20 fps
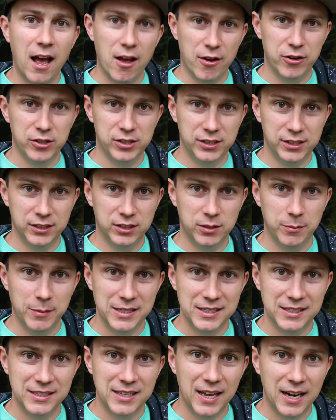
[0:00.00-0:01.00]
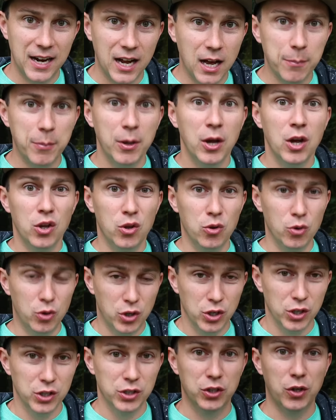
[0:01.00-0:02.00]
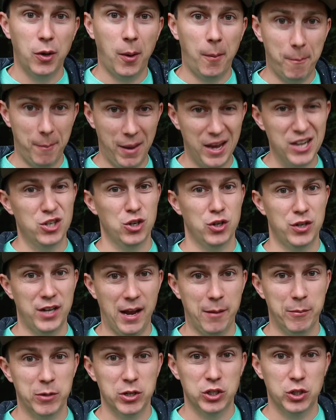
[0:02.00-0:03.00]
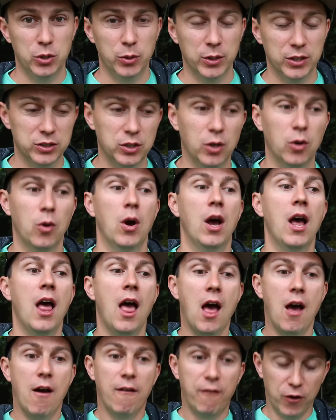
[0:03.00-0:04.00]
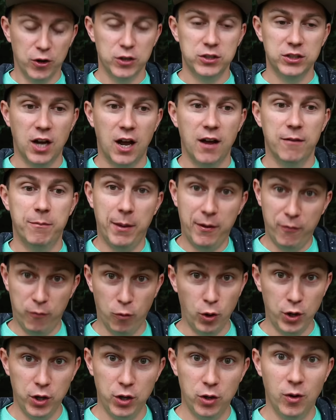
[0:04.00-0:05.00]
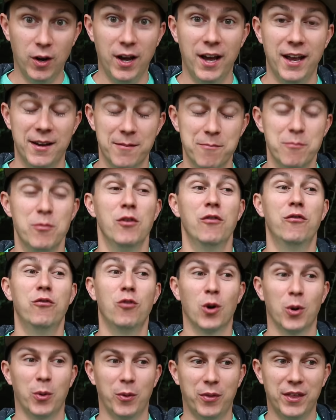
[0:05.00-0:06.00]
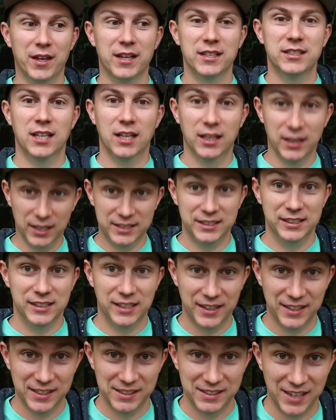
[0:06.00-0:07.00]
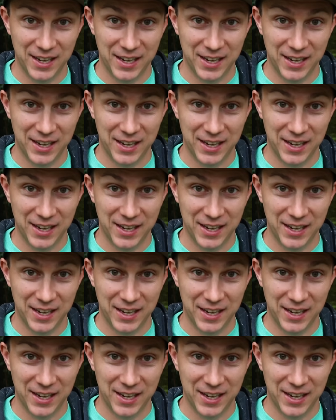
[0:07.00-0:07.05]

how your system is set up, you could do major damage to it. So first off, before you go ahead and move forward with this, listen to this